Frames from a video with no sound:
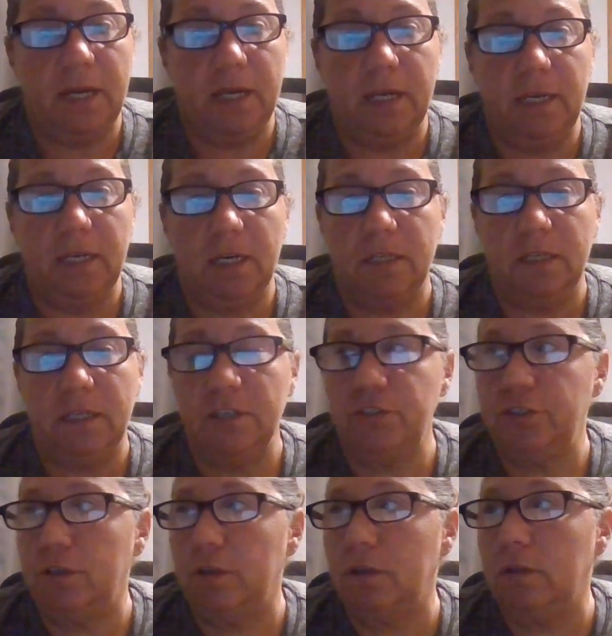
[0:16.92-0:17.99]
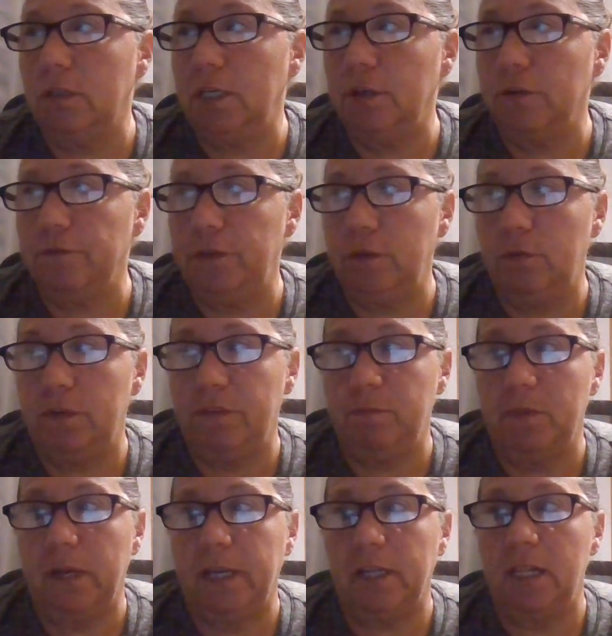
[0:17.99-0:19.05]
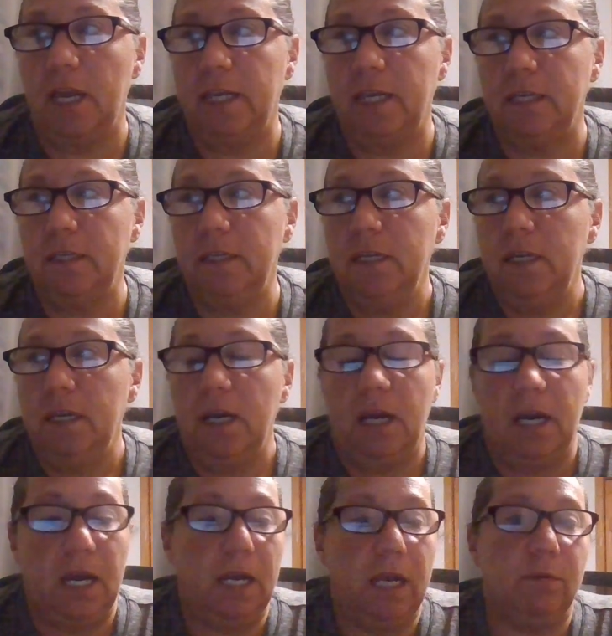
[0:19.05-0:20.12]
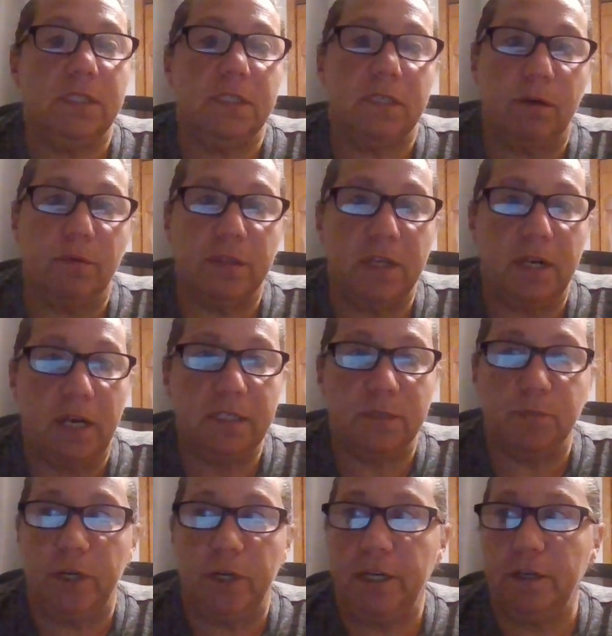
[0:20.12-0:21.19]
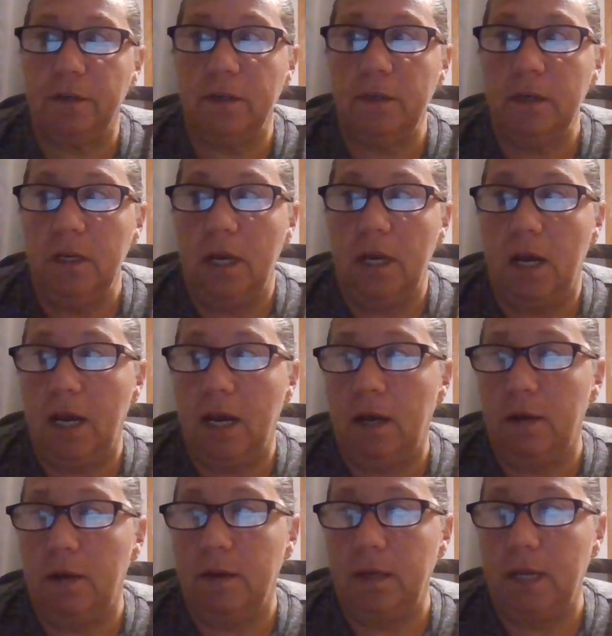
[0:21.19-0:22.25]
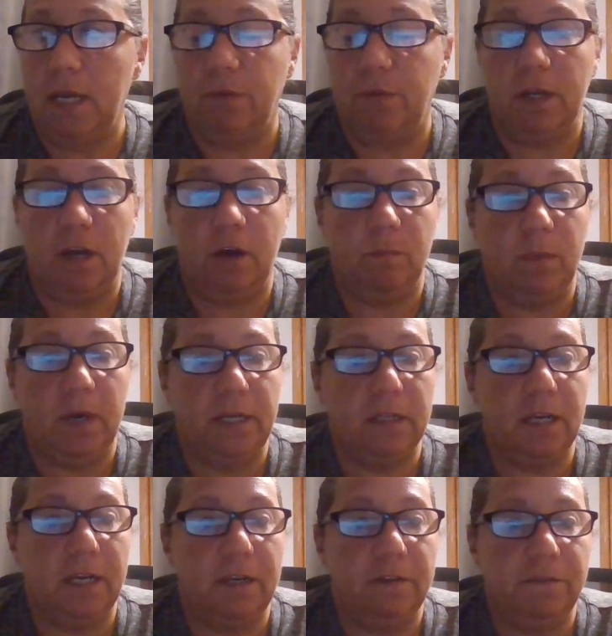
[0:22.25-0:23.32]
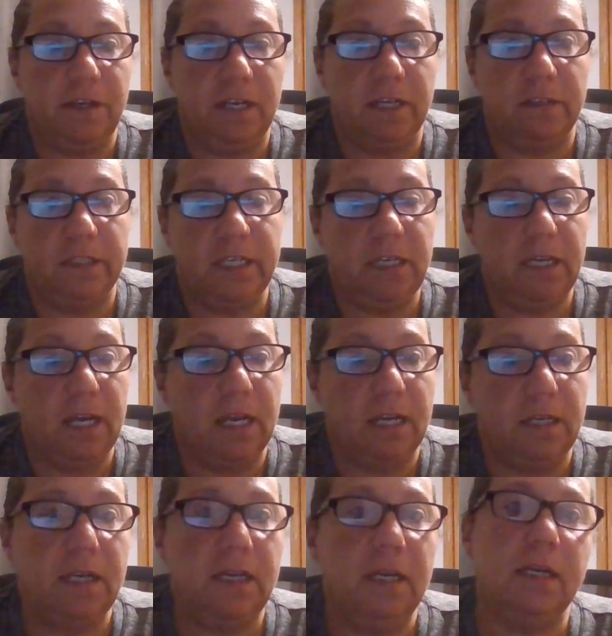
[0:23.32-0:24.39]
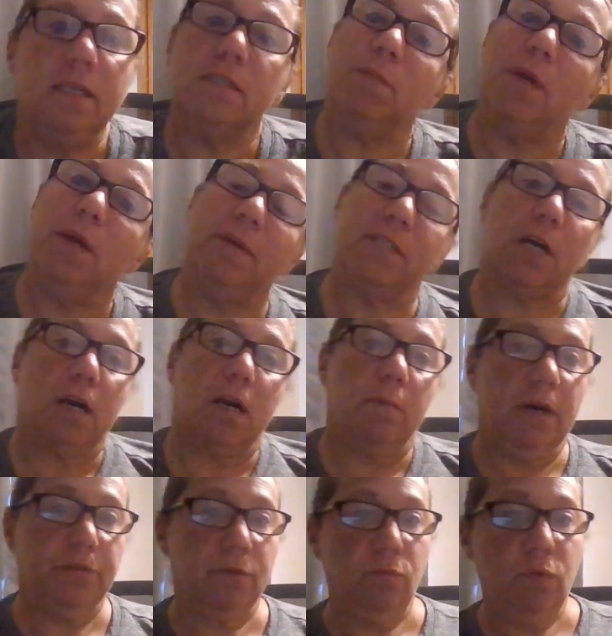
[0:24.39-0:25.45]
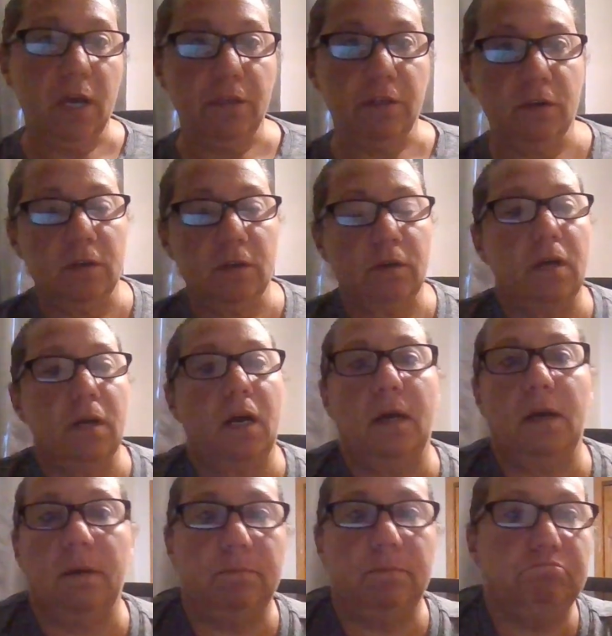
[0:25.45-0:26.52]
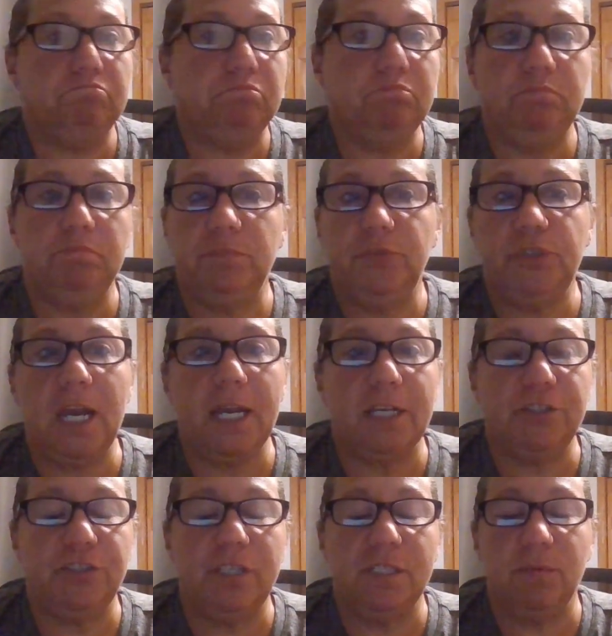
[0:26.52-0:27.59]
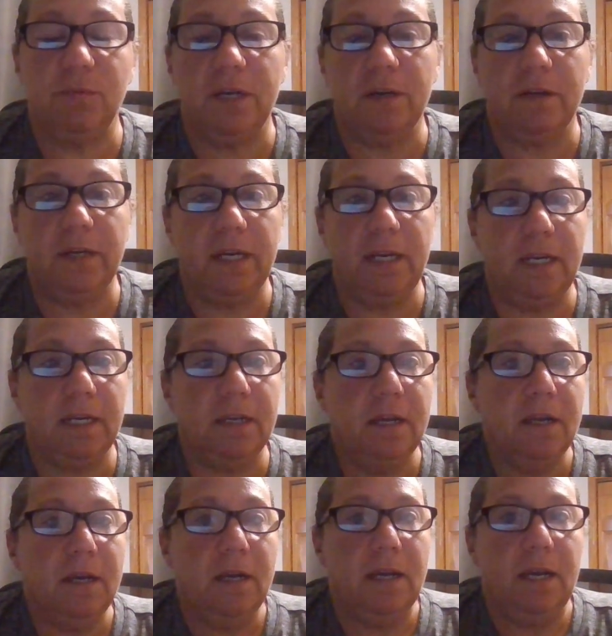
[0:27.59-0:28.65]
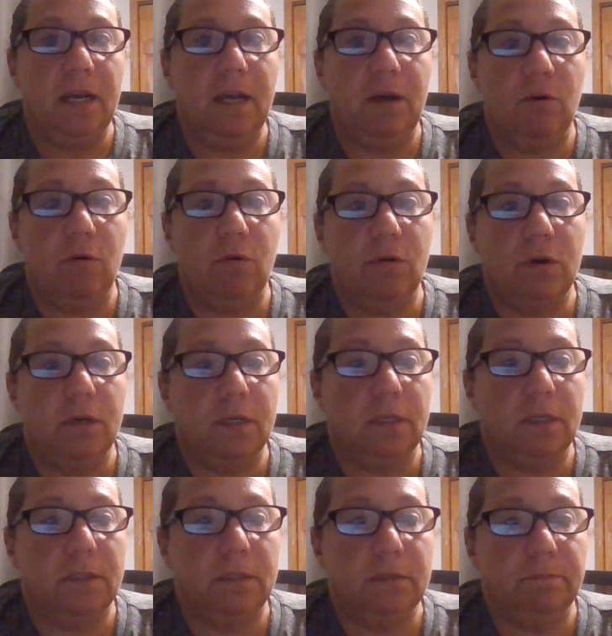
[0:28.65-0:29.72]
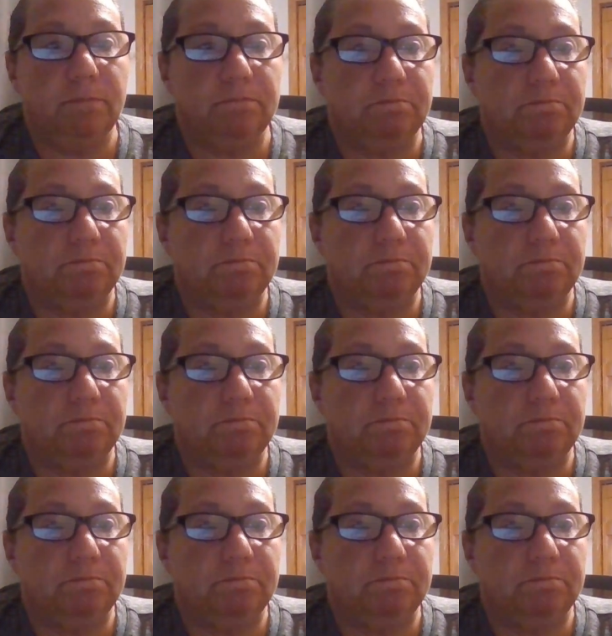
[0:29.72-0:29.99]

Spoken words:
my initial interview with the client, I would start with an icebreaker. I would help my client feel at ease, maybe talk about the weather, jacket she's wearing, or